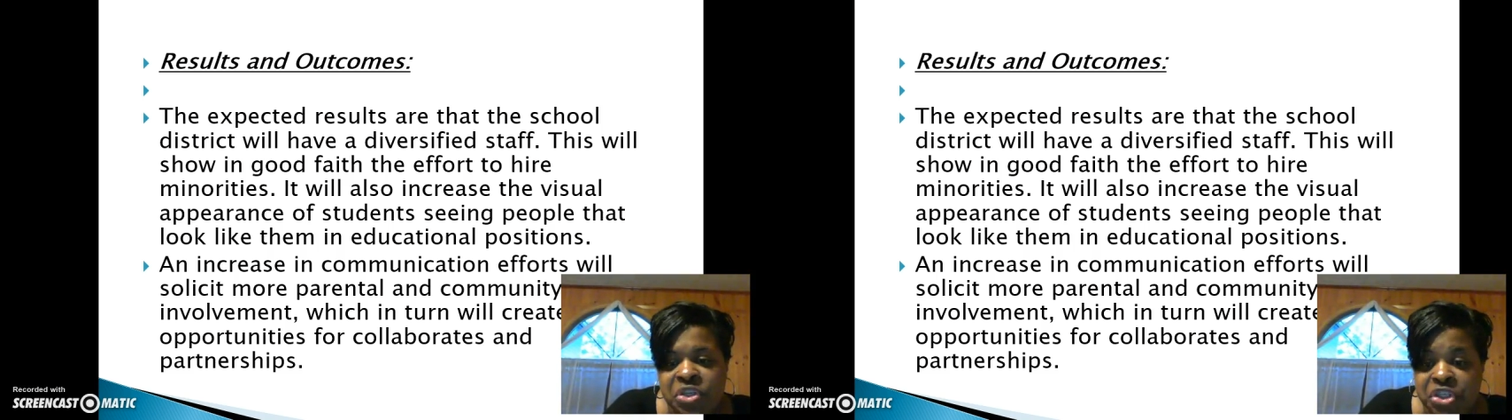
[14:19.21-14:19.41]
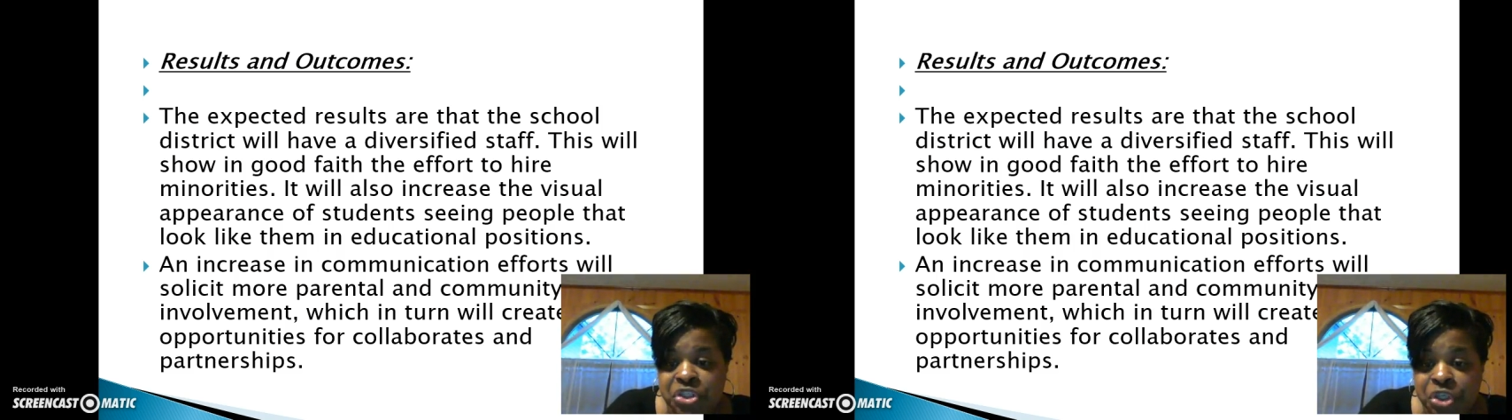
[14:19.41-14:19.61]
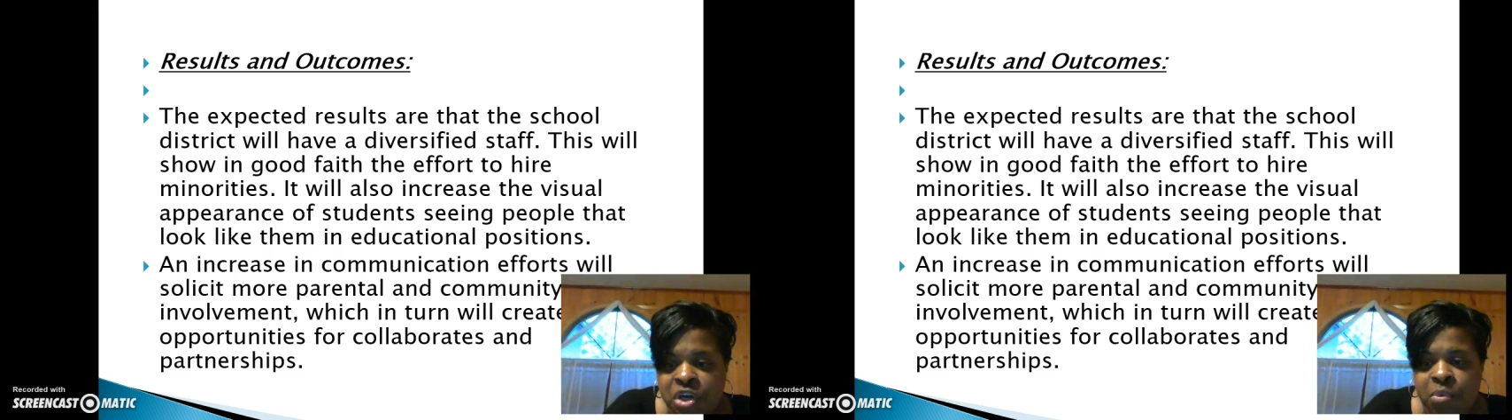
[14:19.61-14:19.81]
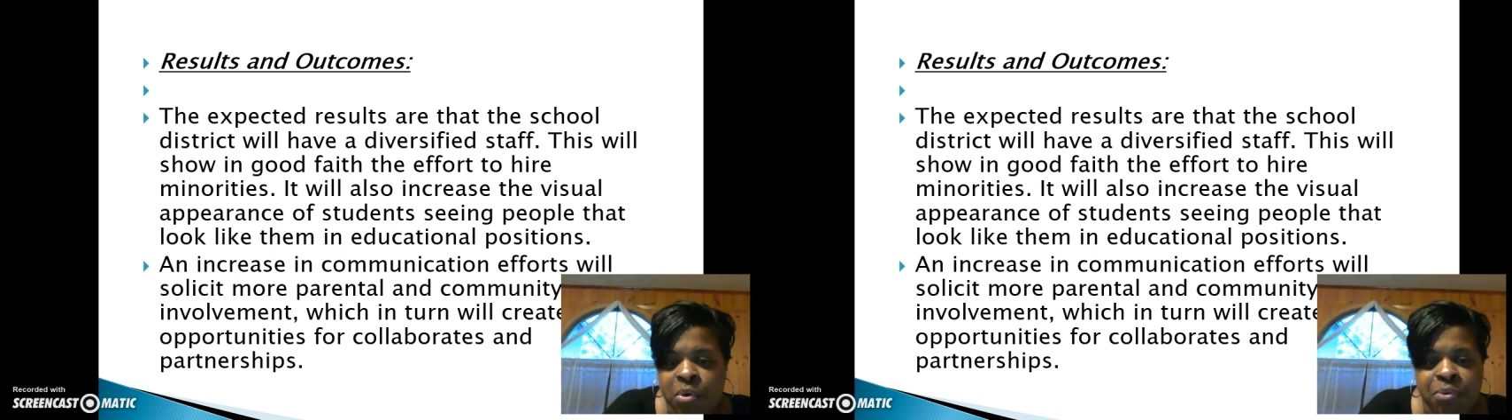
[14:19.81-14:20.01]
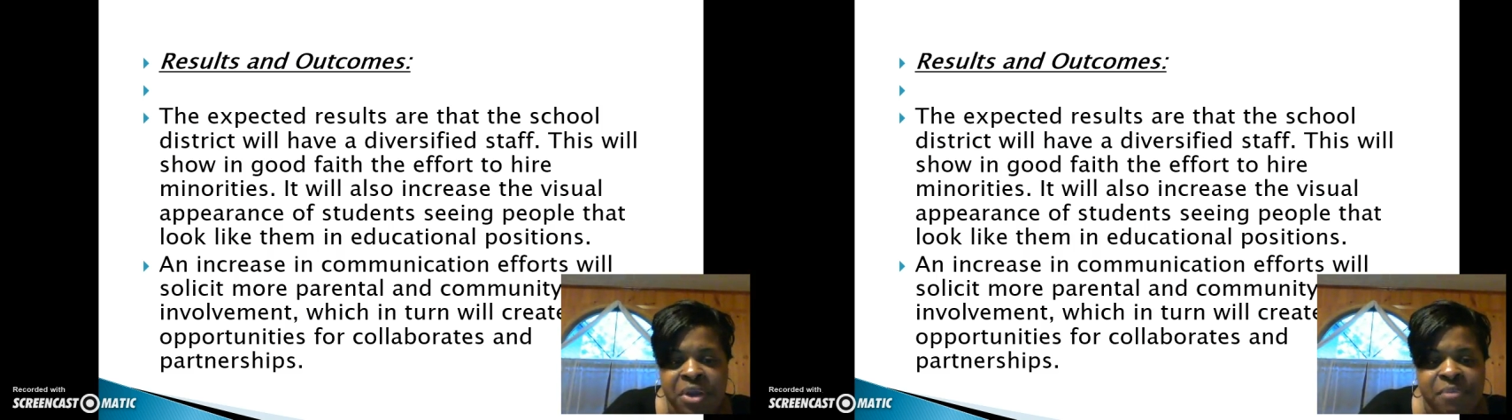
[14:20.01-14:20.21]
which in turn
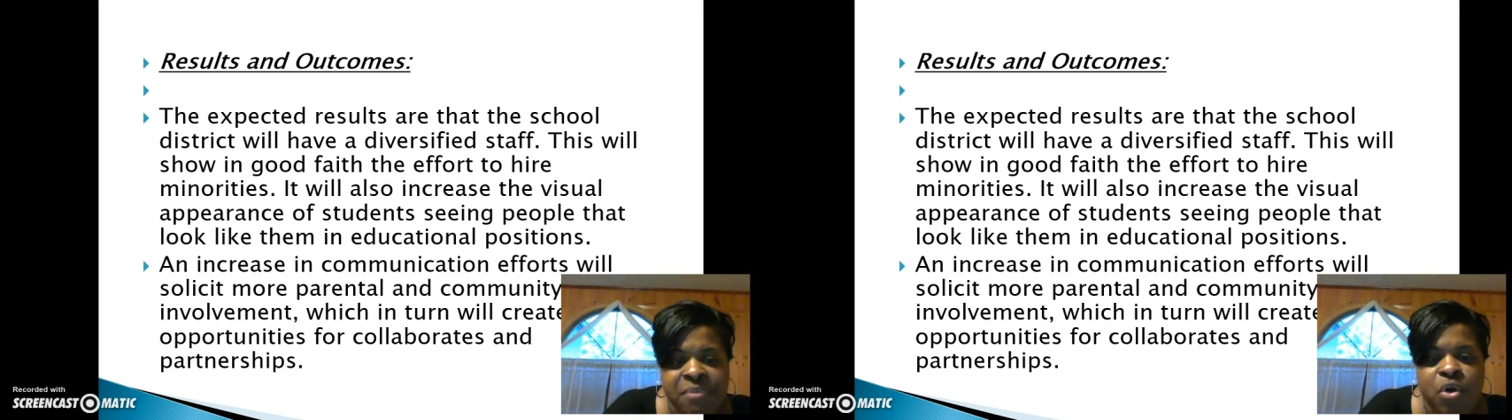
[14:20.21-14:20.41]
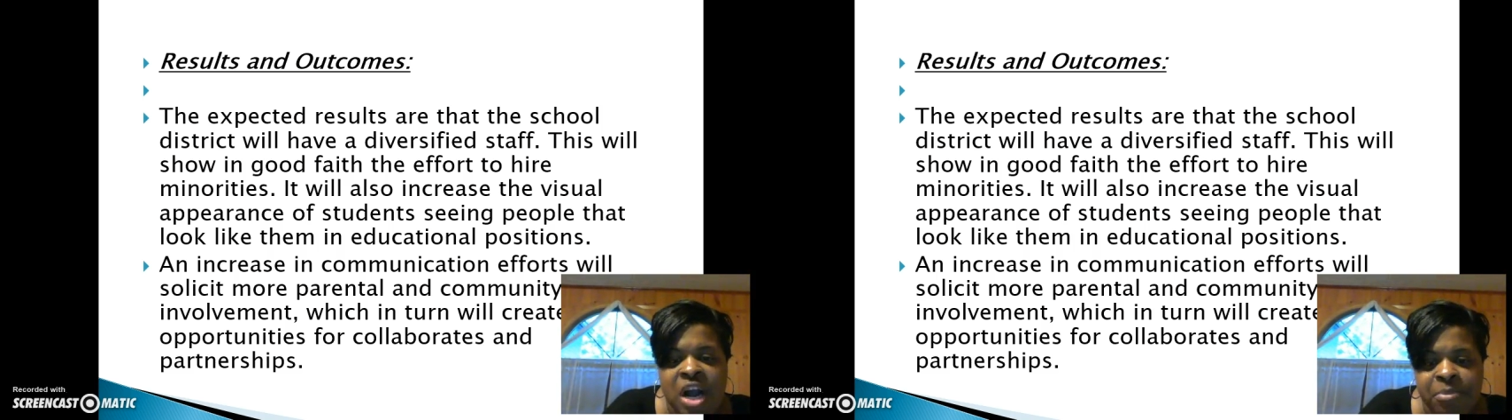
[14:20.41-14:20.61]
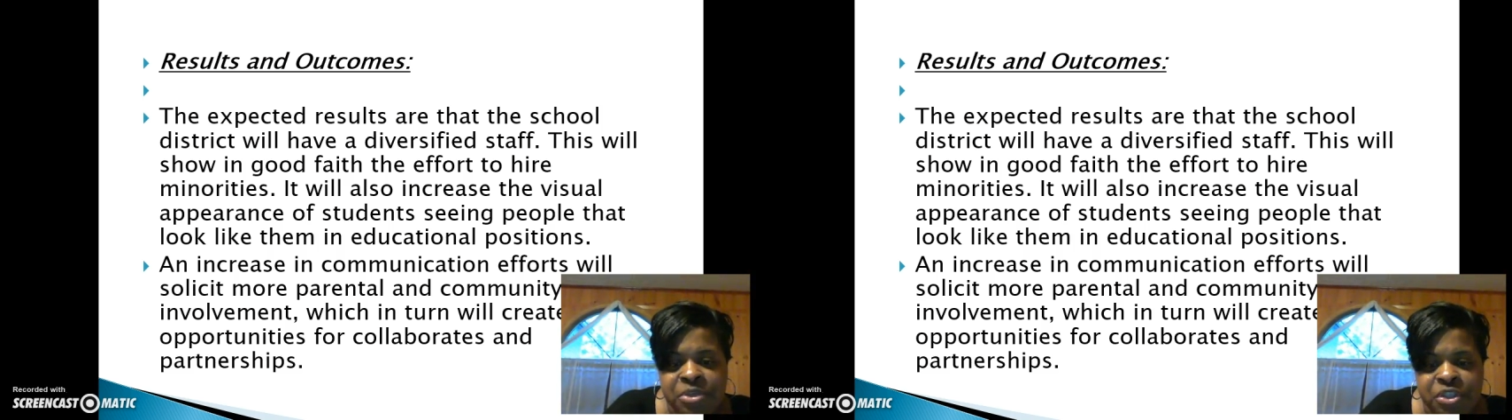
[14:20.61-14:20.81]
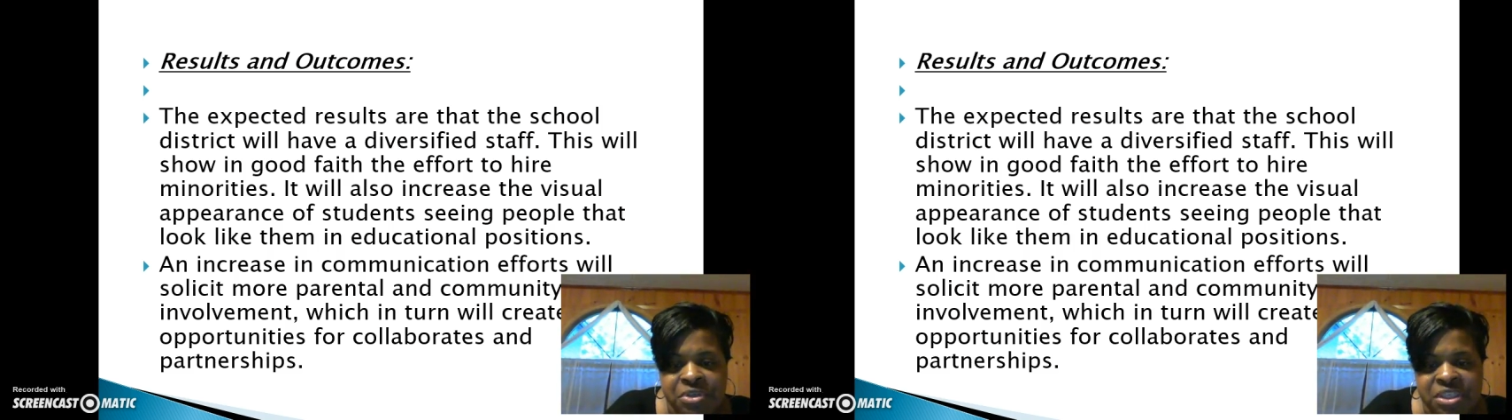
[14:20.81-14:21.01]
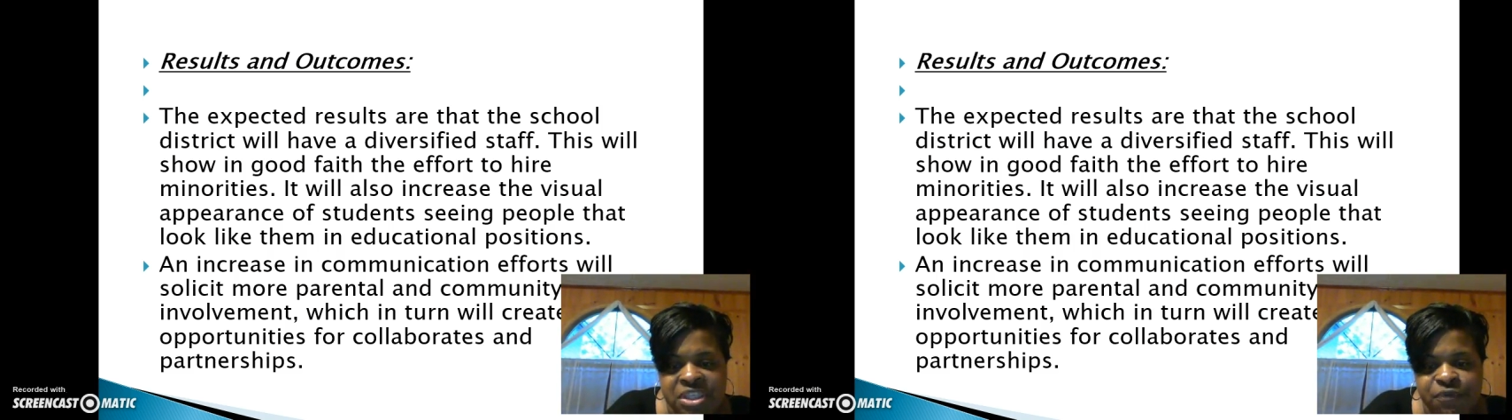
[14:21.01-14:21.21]
will create more
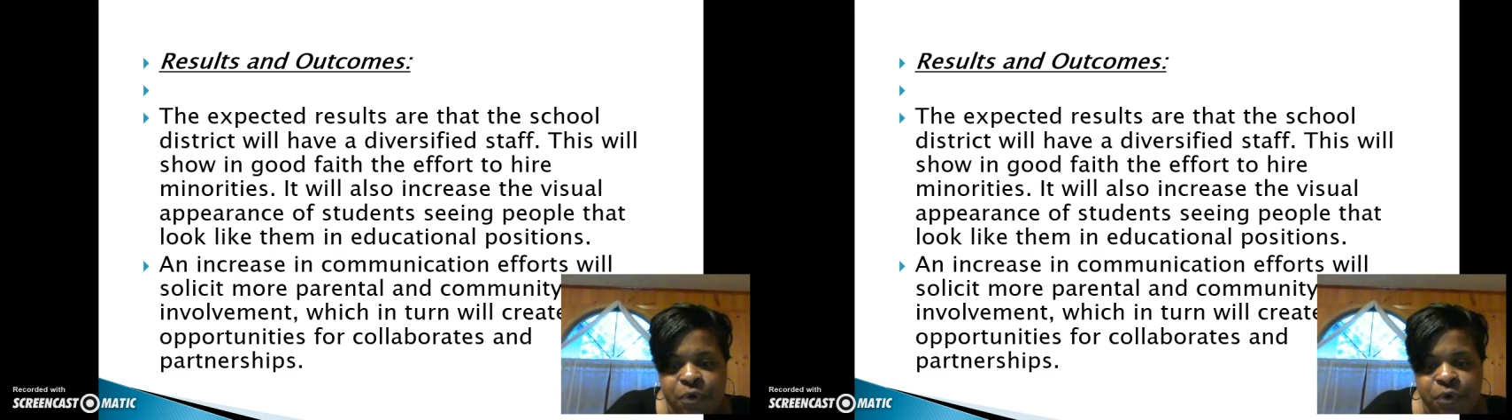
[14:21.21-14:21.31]
opportunities